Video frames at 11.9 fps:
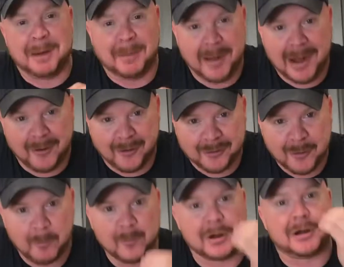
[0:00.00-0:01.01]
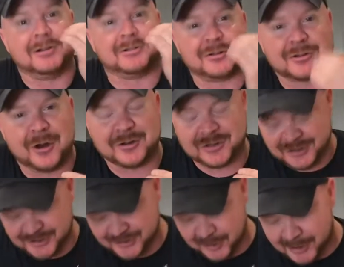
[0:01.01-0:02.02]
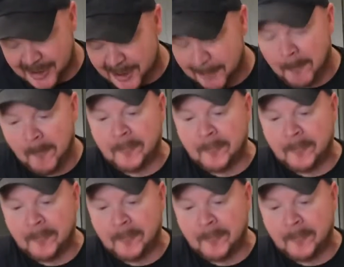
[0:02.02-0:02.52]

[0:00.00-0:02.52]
my mouth, because the sausage is so hot.